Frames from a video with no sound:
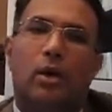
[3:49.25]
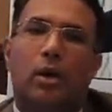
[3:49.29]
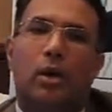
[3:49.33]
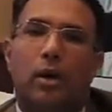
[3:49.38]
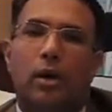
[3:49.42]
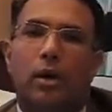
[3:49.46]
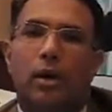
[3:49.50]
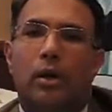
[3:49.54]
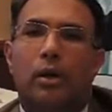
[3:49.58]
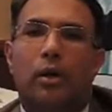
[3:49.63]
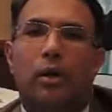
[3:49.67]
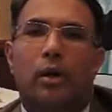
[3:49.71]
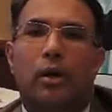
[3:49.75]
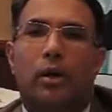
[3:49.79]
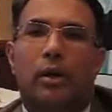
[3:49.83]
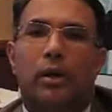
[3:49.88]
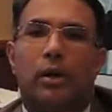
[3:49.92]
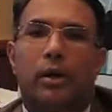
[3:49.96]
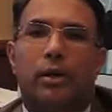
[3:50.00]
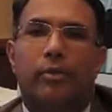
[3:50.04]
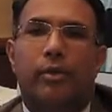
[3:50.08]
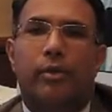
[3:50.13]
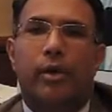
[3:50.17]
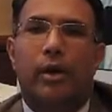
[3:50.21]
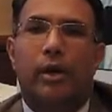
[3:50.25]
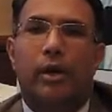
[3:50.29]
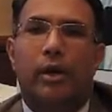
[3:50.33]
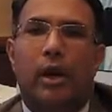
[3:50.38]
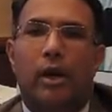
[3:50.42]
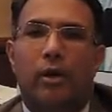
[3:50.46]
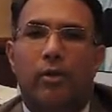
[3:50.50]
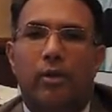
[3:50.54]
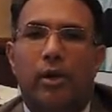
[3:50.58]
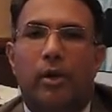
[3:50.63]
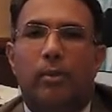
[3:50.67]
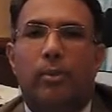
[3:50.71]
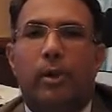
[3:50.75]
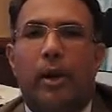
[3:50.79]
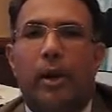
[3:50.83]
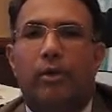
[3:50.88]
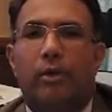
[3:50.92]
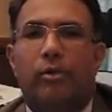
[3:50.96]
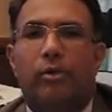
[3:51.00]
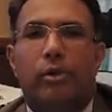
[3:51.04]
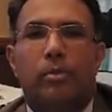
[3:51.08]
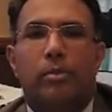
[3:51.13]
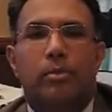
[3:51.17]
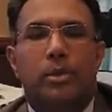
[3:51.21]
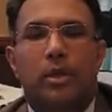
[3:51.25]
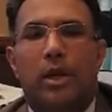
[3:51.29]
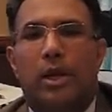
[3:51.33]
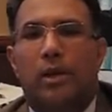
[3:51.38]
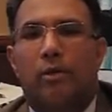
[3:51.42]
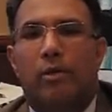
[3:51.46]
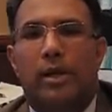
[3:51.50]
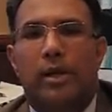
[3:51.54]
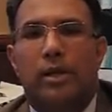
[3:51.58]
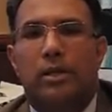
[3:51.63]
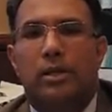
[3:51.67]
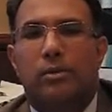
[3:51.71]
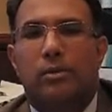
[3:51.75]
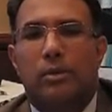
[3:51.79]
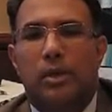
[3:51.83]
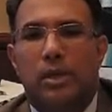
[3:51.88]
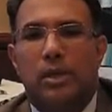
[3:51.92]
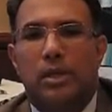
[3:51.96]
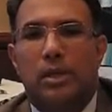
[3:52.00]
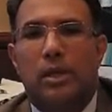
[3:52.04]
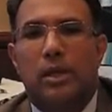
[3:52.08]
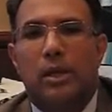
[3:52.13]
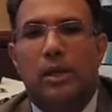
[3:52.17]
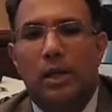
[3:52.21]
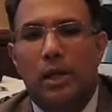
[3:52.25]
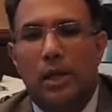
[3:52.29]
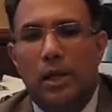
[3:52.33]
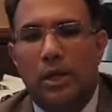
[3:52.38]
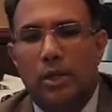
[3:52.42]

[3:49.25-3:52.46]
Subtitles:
on different hardware platforms and vice versa.